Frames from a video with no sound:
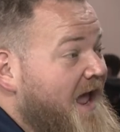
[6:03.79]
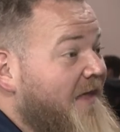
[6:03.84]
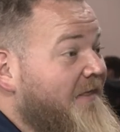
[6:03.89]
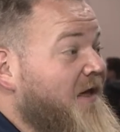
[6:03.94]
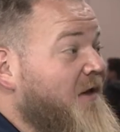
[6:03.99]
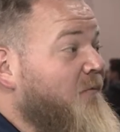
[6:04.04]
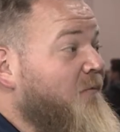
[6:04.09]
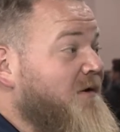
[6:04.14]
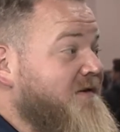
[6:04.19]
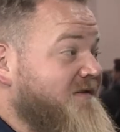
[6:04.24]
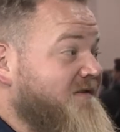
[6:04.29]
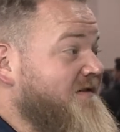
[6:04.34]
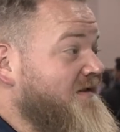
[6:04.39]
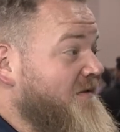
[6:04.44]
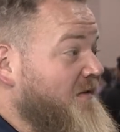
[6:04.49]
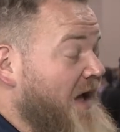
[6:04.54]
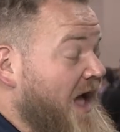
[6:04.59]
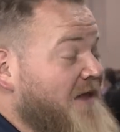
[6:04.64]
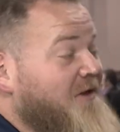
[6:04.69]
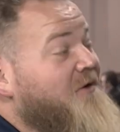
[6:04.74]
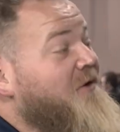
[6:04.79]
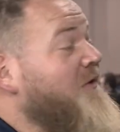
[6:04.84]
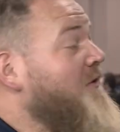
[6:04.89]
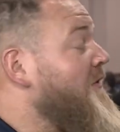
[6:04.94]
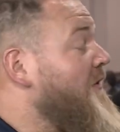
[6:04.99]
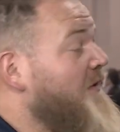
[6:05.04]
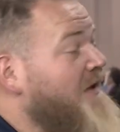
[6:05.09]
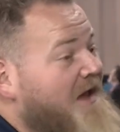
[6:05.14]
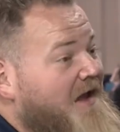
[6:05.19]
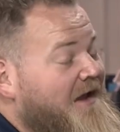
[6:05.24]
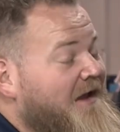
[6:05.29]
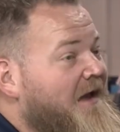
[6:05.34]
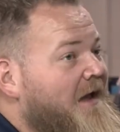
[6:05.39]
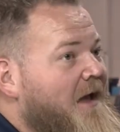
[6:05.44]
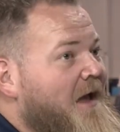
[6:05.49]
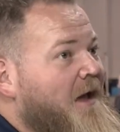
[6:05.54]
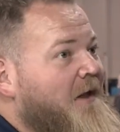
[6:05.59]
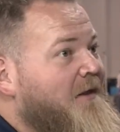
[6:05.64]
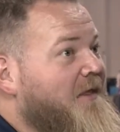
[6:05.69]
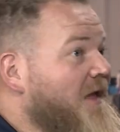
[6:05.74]
And then what's, do, do they
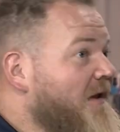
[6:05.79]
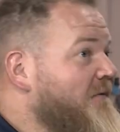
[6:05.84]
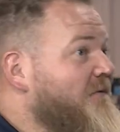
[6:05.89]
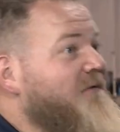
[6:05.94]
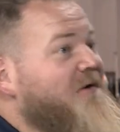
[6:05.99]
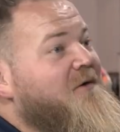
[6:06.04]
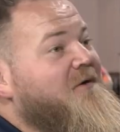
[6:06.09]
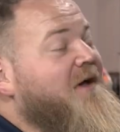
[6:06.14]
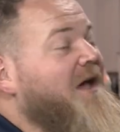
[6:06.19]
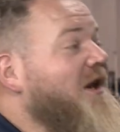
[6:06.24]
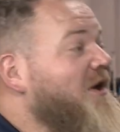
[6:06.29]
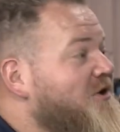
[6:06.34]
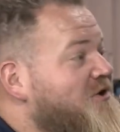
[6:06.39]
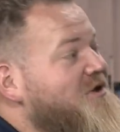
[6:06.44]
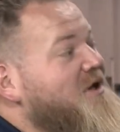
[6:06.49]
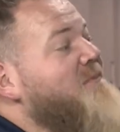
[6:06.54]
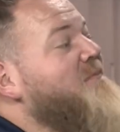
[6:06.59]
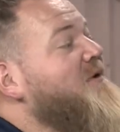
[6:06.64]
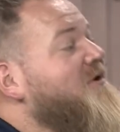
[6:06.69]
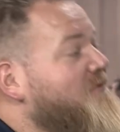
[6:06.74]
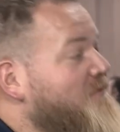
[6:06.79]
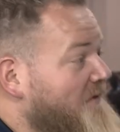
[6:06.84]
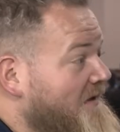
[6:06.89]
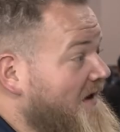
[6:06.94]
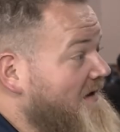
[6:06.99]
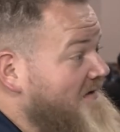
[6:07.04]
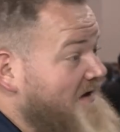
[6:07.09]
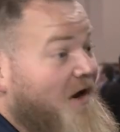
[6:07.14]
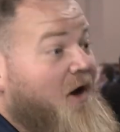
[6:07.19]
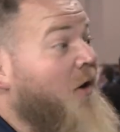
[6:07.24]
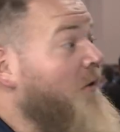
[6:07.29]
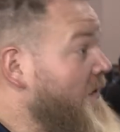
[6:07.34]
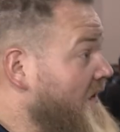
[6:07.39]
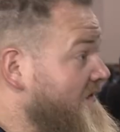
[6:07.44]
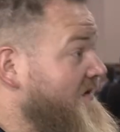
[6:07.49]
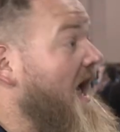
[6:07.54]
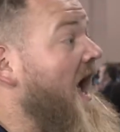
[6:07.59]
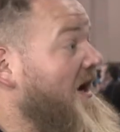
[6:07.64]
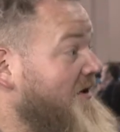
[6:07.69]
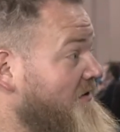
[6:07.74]
do they feel kind of sheepish when they say, oh,
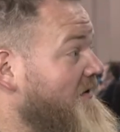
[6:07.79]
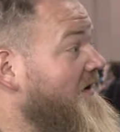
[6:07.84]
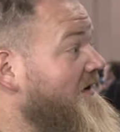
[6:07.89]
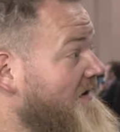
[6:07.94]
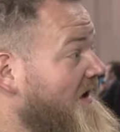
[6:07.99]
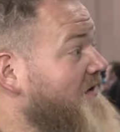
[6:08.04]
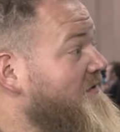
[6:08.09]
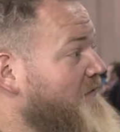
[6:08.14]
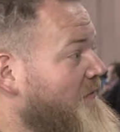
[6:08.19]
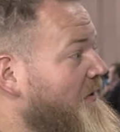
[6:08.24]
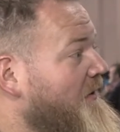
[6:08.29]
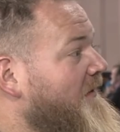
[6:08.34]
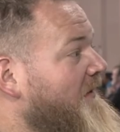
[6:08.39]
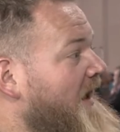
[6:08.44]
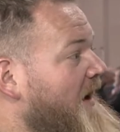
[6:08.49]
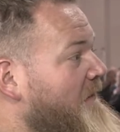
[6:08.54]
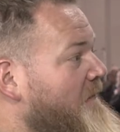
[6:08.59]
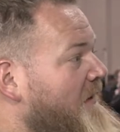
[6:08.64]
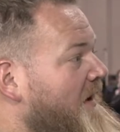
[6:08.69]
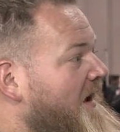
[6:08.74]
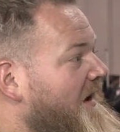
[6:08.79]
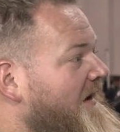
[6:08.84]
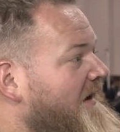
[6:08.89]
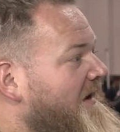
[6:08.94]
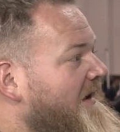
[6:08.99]
this actually does work that way?